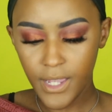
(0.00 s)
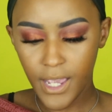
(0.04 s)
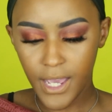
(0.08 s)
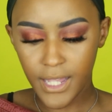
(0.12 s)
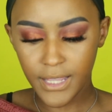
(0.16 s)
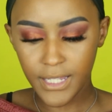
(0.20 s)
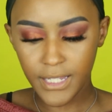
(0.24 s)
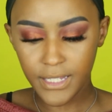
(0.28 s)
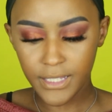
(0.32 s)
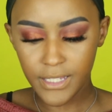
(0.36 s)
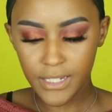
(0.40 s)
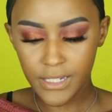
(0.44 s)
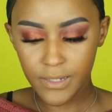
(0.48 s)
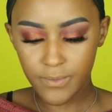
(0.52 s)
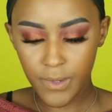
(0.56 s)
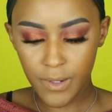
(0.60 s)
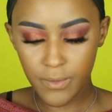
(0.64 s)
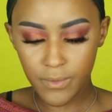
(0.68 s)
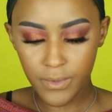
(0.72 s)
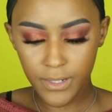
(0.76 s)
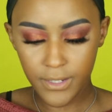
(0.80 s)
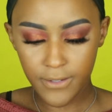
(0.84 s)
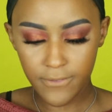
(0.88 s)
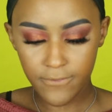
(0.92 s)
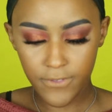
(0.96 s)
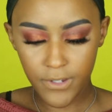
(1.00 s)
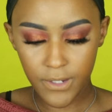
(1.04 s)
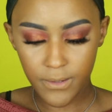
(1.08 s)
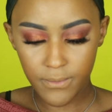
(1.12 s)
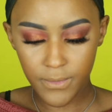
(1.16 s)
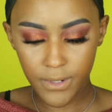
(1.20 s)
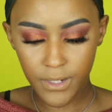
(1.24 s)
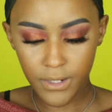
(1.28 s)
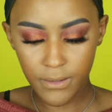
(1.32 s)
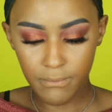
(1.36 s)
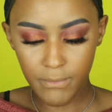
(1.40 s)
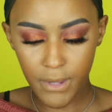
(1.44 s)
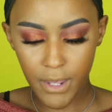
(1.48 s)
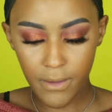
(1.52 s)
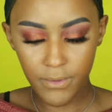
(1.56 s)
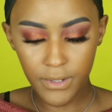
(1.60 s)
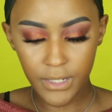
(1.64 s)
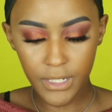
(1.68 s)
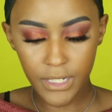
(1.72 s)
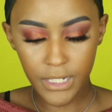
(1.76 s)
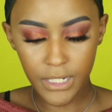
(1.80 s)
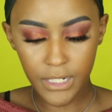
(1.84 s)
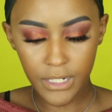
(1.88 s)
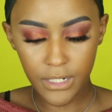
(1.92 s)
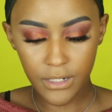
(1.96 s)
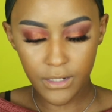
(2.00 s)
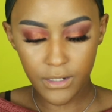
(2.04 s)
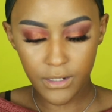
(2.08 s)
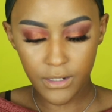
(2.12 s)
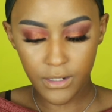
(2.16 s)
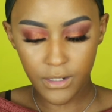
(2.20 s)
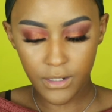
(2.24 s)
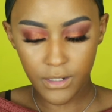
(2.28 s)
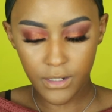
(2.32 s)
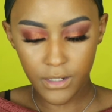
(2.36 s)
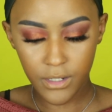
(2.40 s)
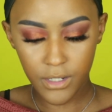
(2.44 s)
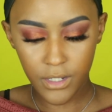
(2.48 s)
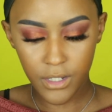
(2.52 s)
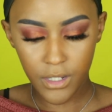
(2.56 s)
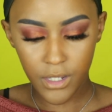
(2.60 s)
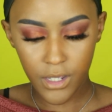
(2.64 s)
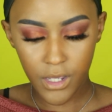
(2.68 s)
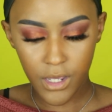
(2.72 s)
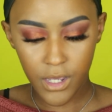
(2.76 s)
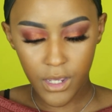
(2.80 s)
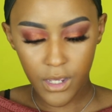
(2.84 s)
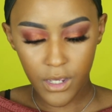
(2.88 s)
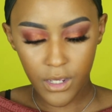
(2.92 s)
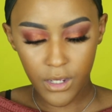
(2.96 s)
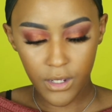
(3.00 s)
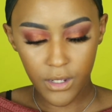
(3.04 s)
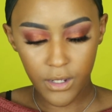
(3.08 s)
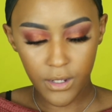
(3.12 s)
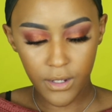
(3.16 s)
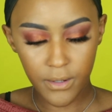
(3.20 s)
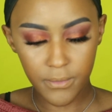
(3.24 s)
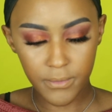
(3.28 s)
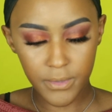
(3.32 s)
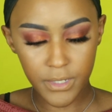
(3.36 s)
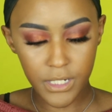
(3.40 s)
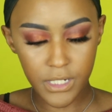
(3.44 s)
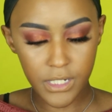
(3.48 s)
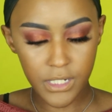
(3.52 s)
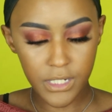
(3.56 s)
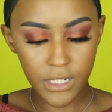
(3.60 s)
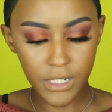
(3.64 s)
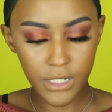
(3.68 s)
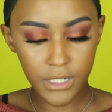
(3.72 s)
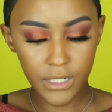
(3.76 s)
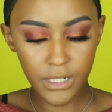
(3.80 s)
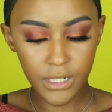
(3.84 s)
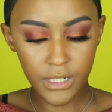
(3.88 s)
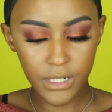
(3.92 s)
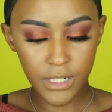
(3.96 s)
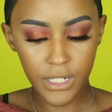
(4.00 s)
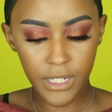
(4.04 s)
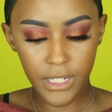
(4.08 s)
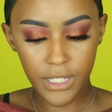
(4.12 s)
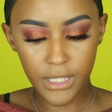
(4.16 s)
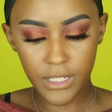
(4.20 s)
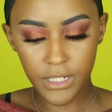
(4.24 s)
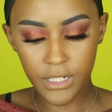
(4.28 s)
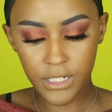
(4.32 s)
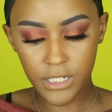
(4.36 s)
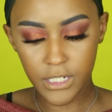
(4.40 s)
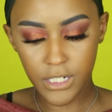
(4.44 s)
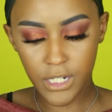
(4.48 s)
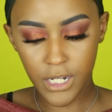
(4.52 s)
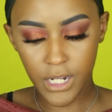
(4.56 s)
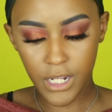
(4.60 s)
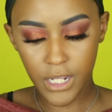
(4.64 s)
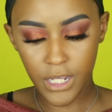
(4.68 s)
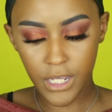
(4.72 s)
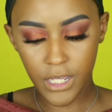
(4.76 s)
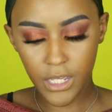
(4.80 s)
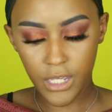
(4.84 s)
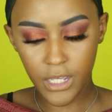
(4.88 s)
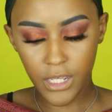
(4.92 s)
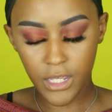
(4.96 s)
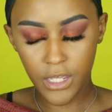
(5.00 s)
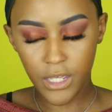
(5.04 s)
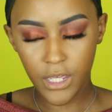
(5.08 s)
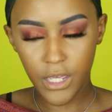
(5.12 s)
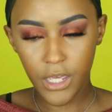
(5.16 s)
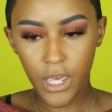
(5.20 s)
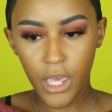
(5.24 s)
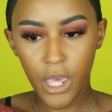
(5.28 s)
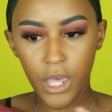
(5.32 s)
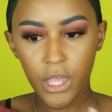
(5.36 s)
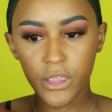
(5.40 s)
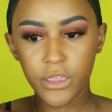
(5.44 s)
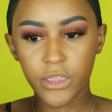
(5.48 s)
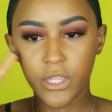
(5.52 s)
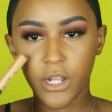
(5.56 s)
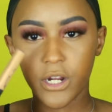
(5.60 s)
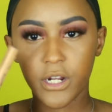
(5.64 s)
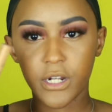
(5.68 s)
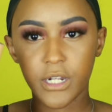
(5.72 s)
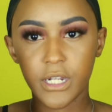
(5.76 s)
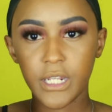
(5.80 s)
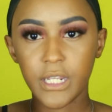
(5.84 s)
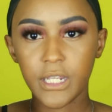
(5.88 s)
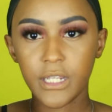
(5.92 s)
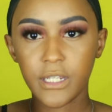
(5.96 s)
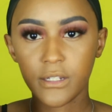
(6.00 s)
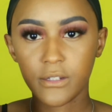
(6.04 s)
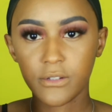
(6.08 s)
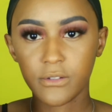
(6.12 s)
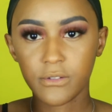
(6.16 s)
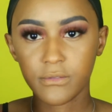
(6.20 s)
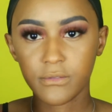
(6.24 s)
I think this Maybelline Fit Me, Maybelline um, concealer in the shade thirty,